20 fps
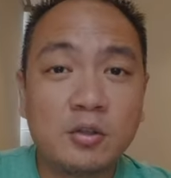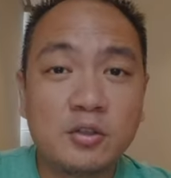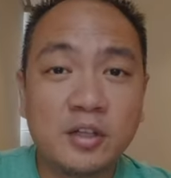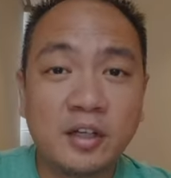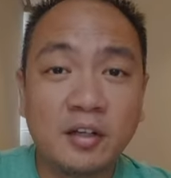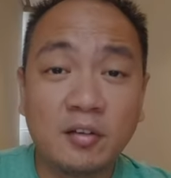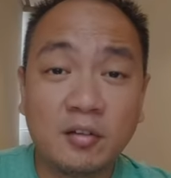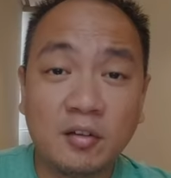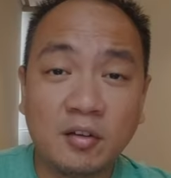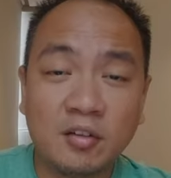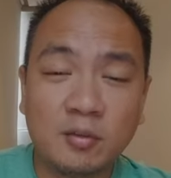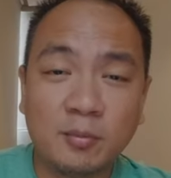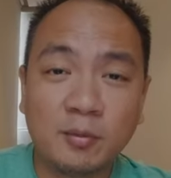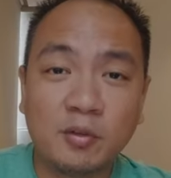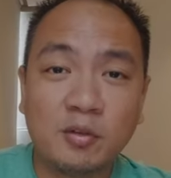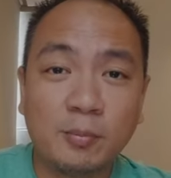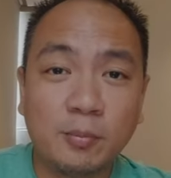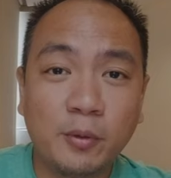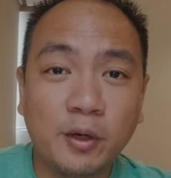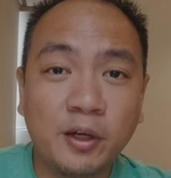GoTrade's customer
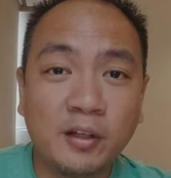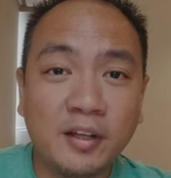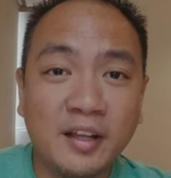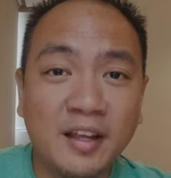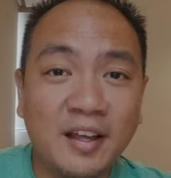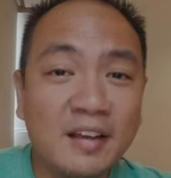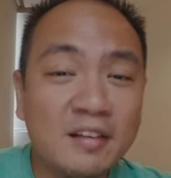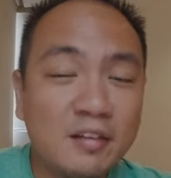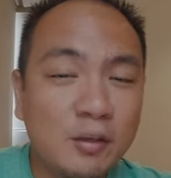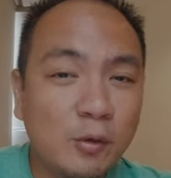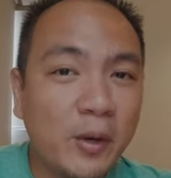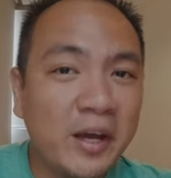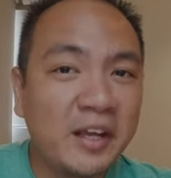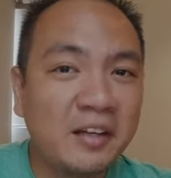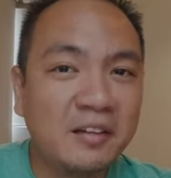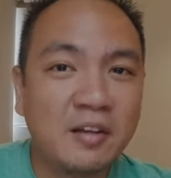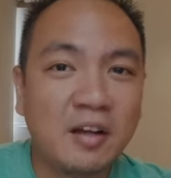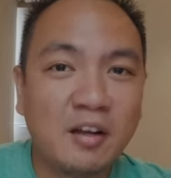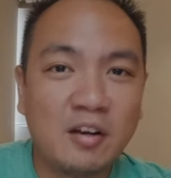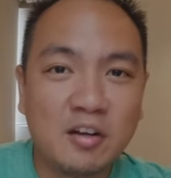support is
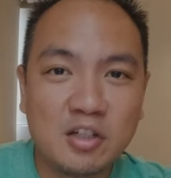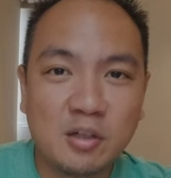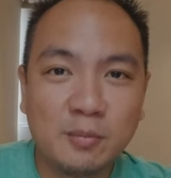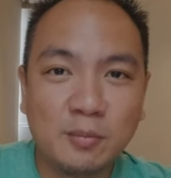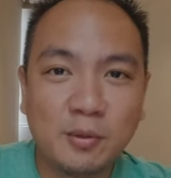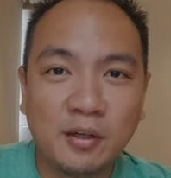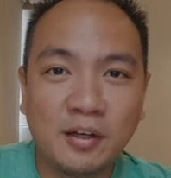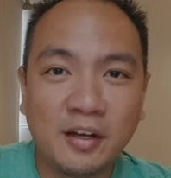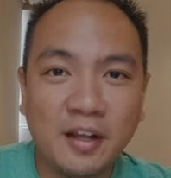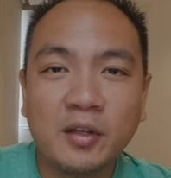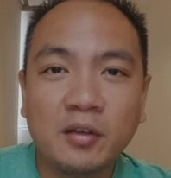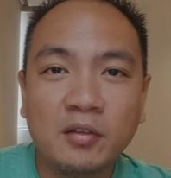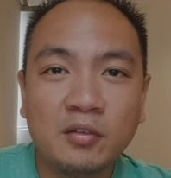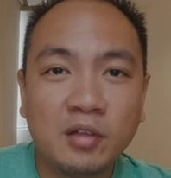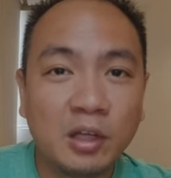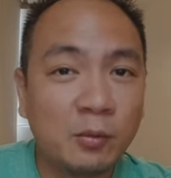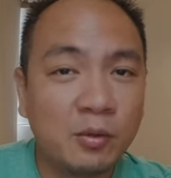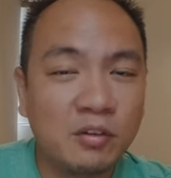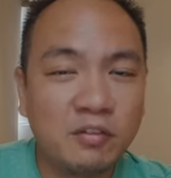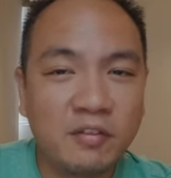quite knowledgeable,
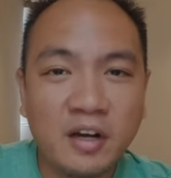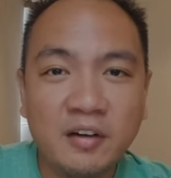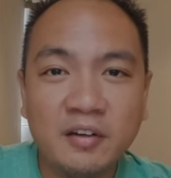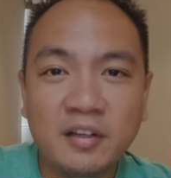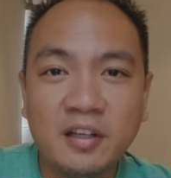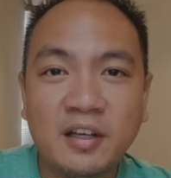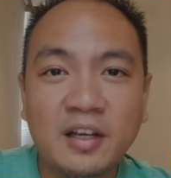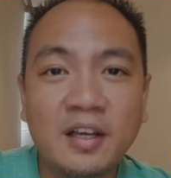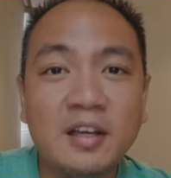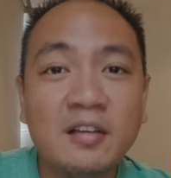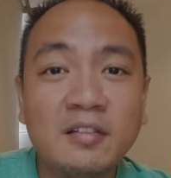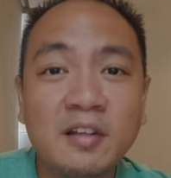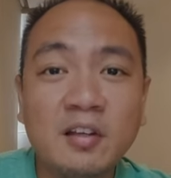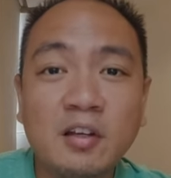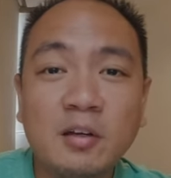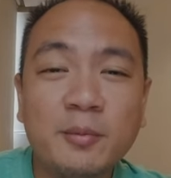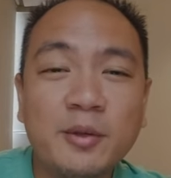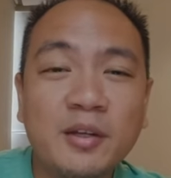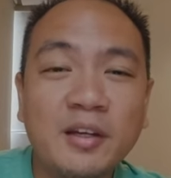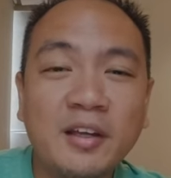so it was very easy
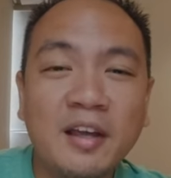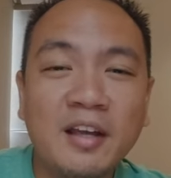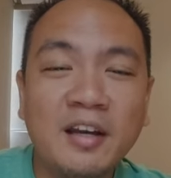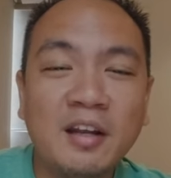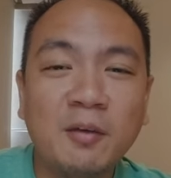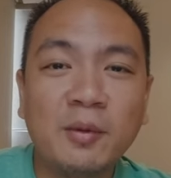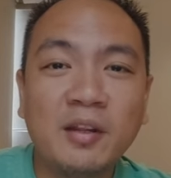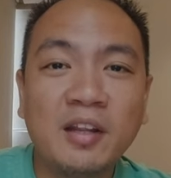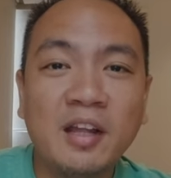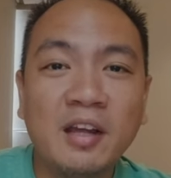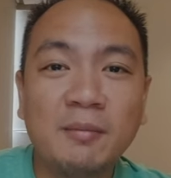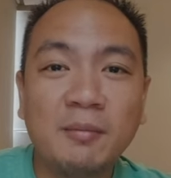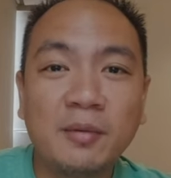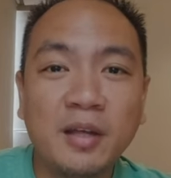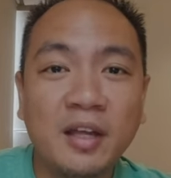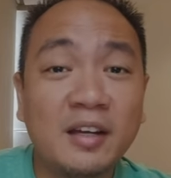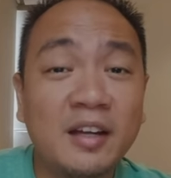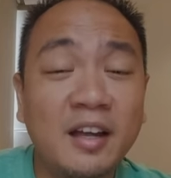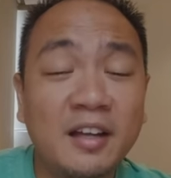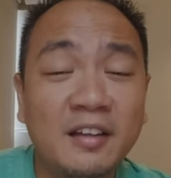communicating with them,
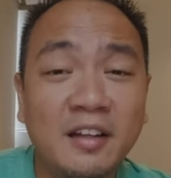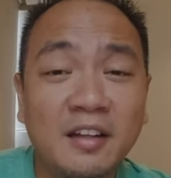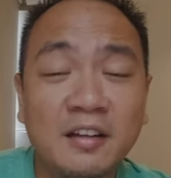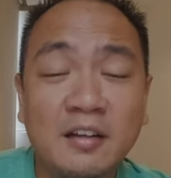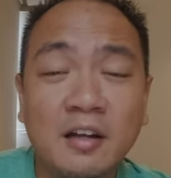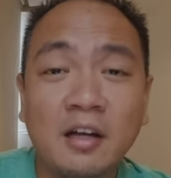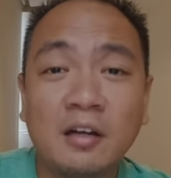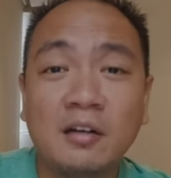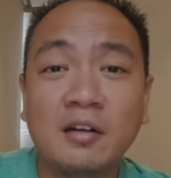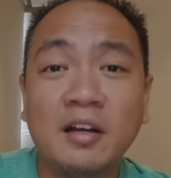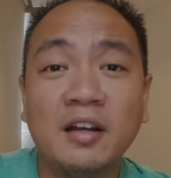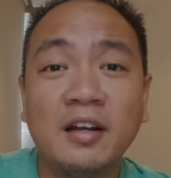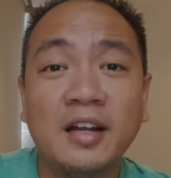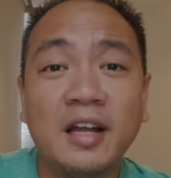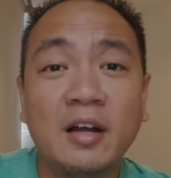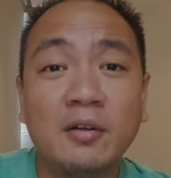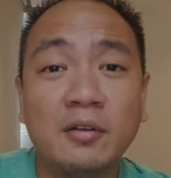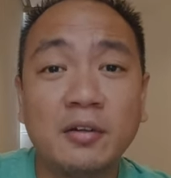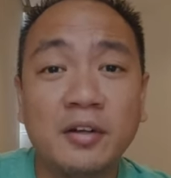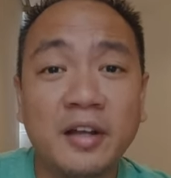and I did not
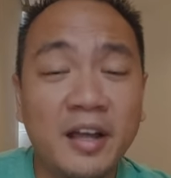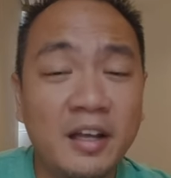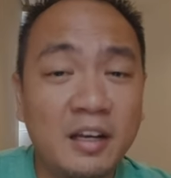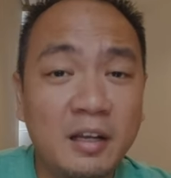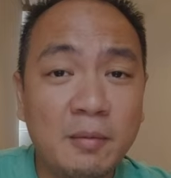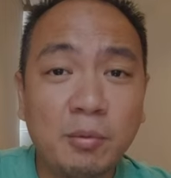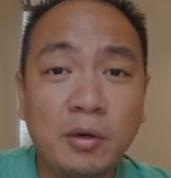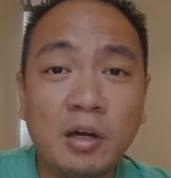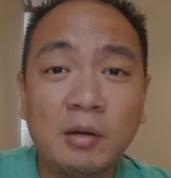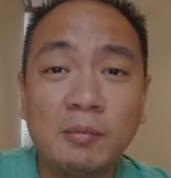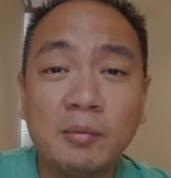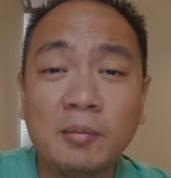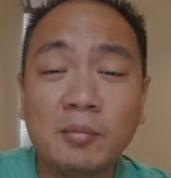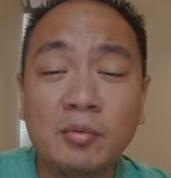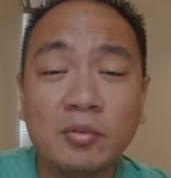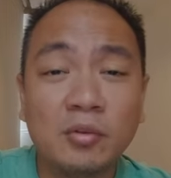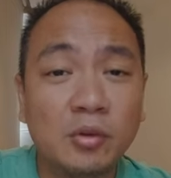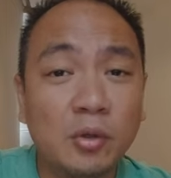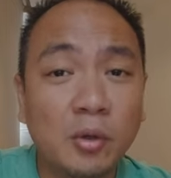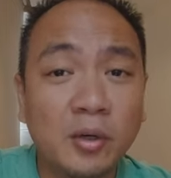encounter any
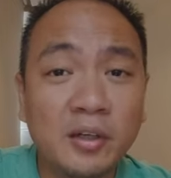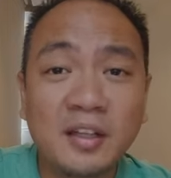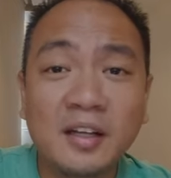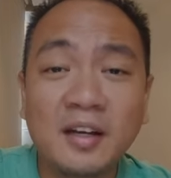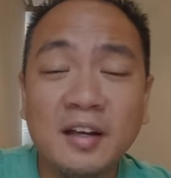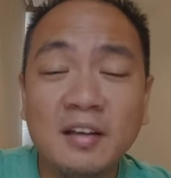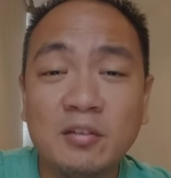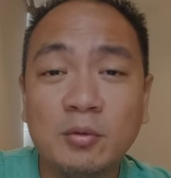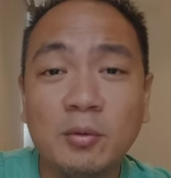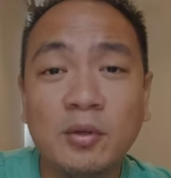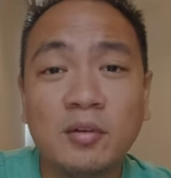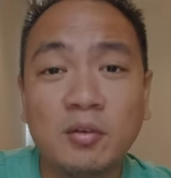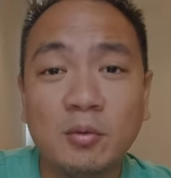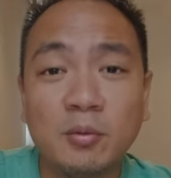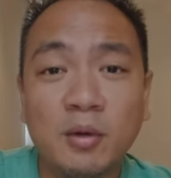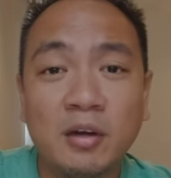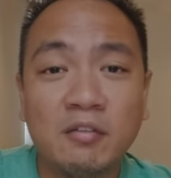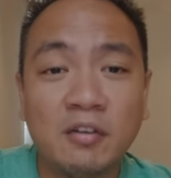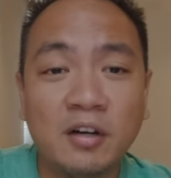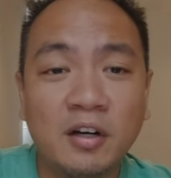problems nor delays
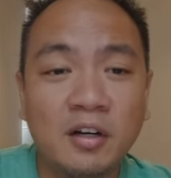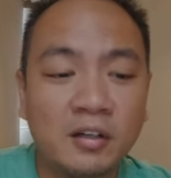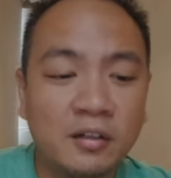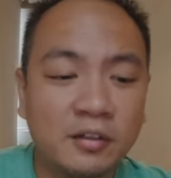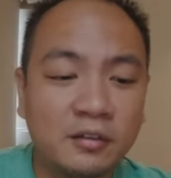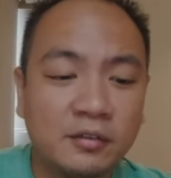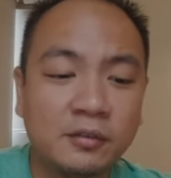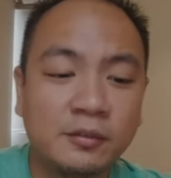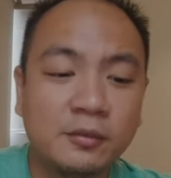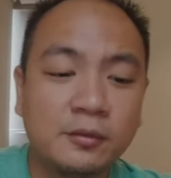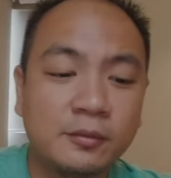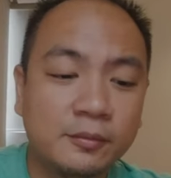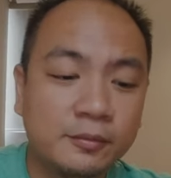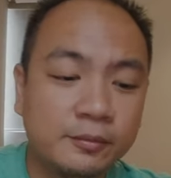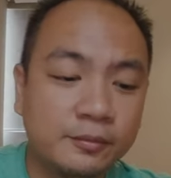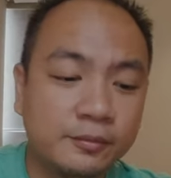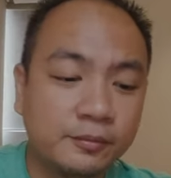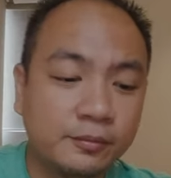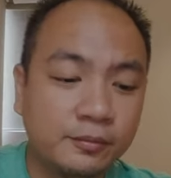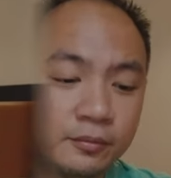whatsoever.
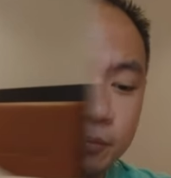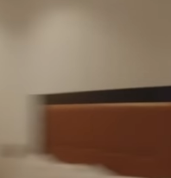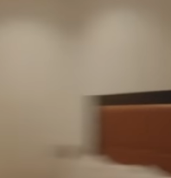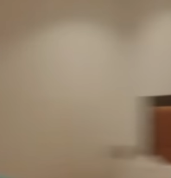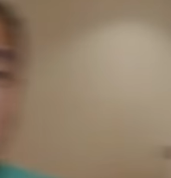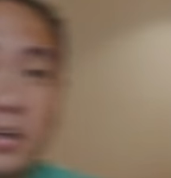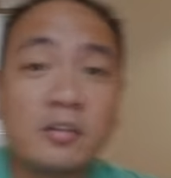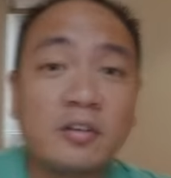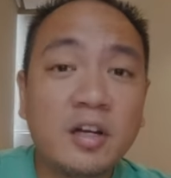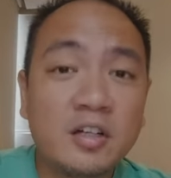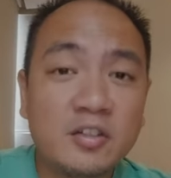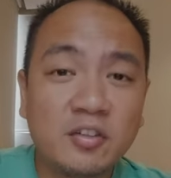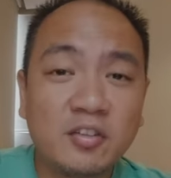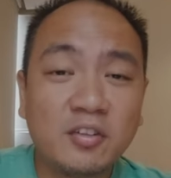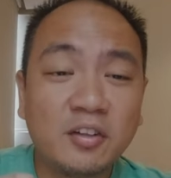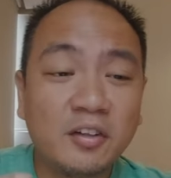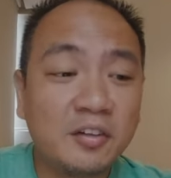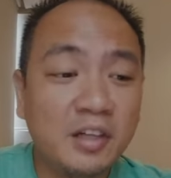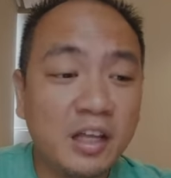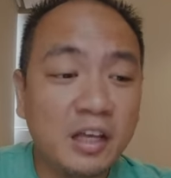Now that your
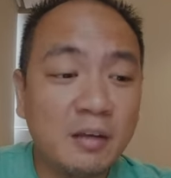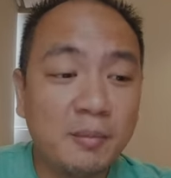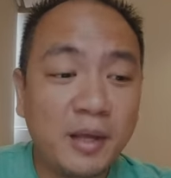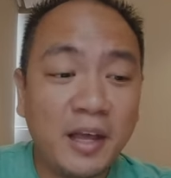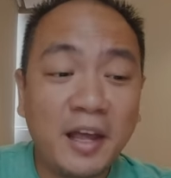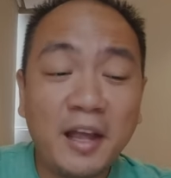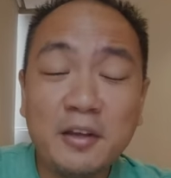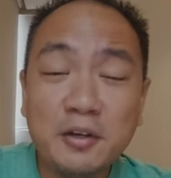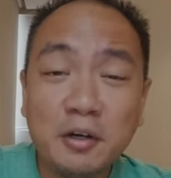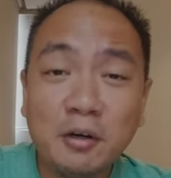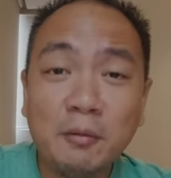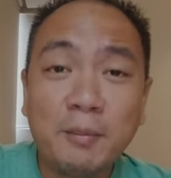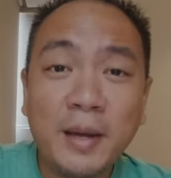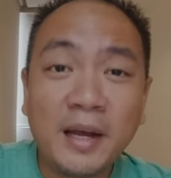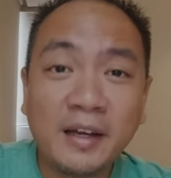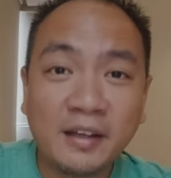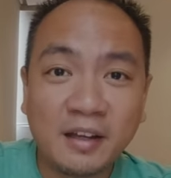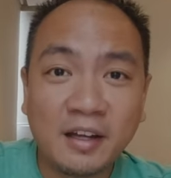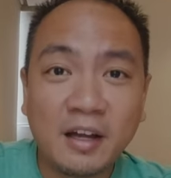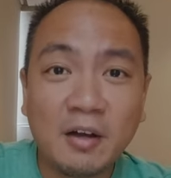registered name and your
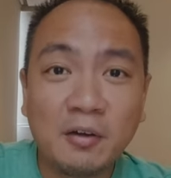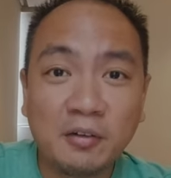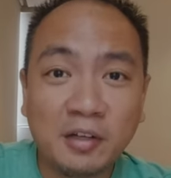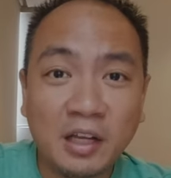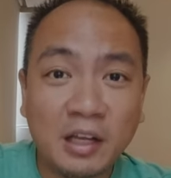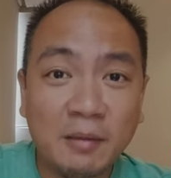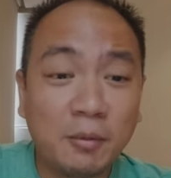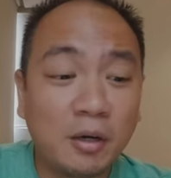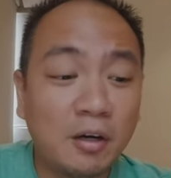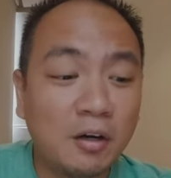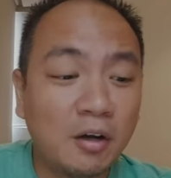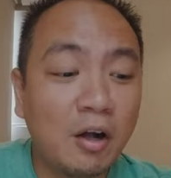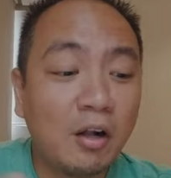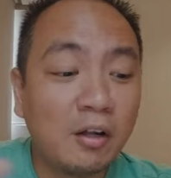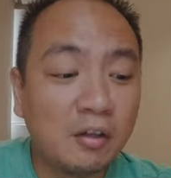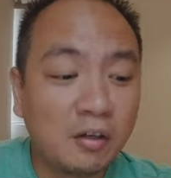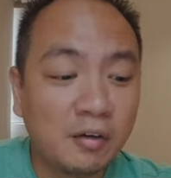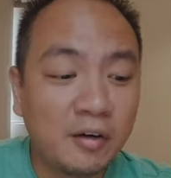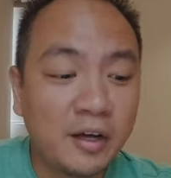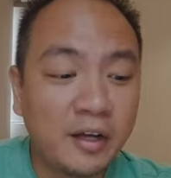bank account name are
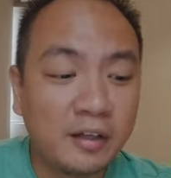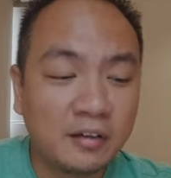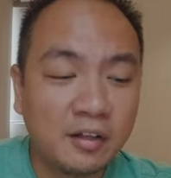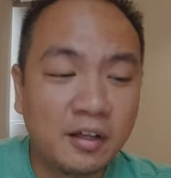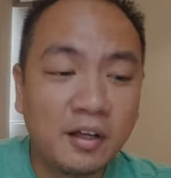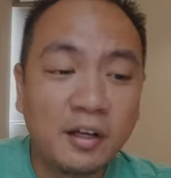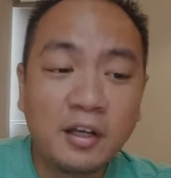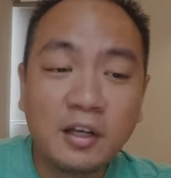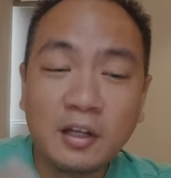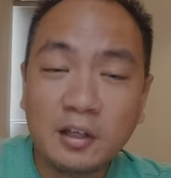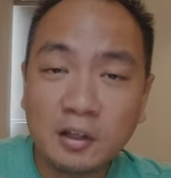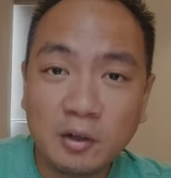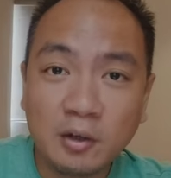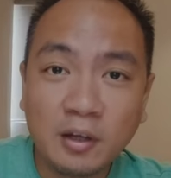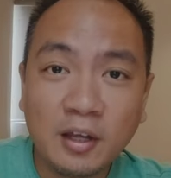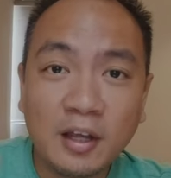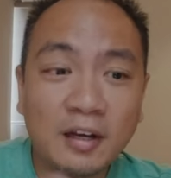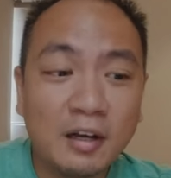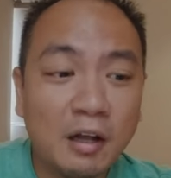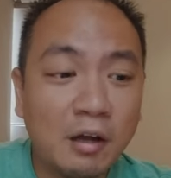all correct, you
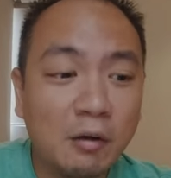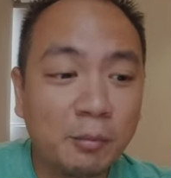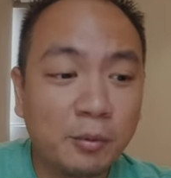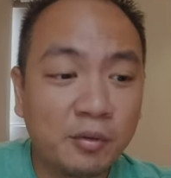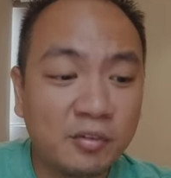can now